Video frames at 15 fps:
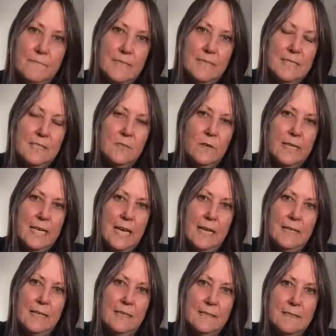So I get
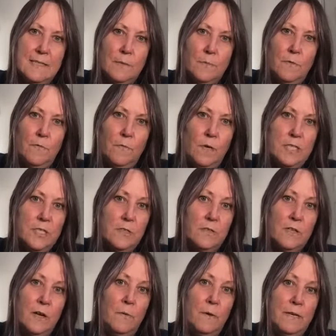it. Some of what you're
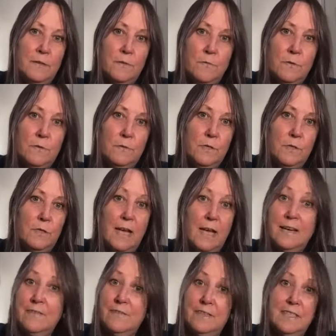going through, you're
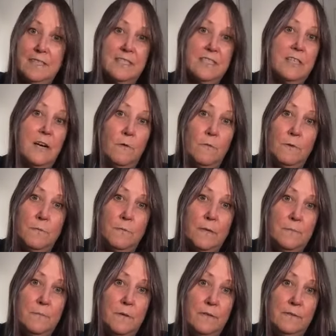not even going to share with
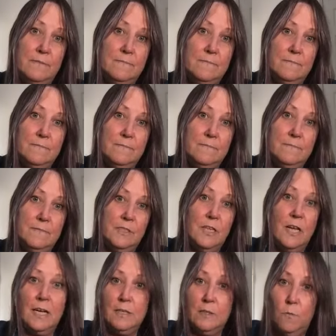people. You're
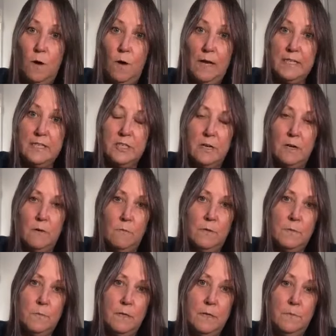not going to want to share it
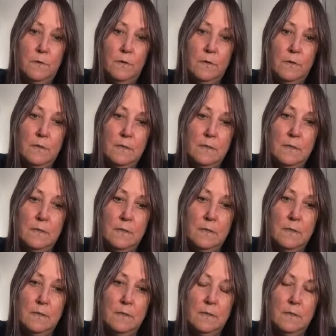with people.
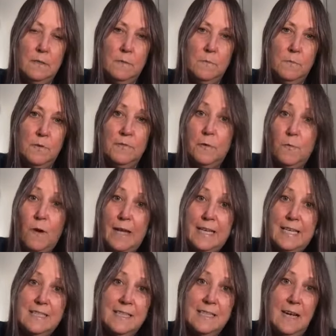But if you write
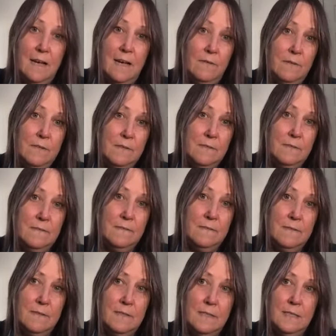it down
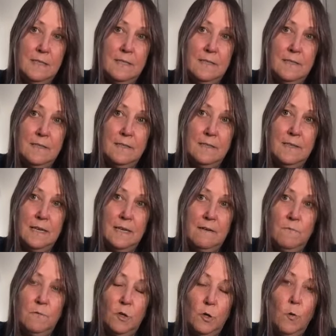
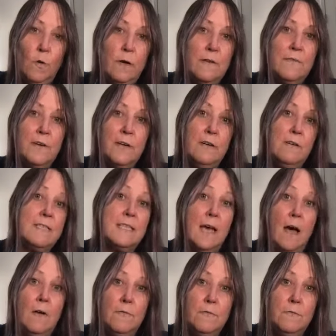and record it for
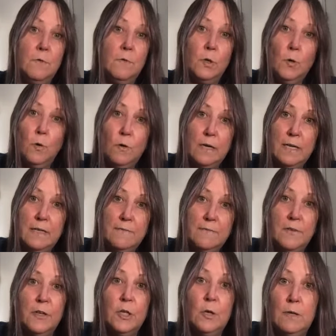yourself, record it
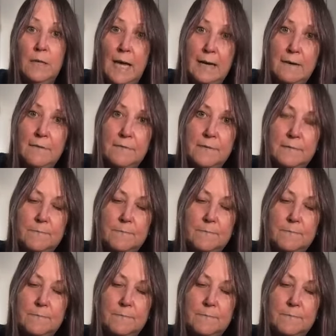for your life,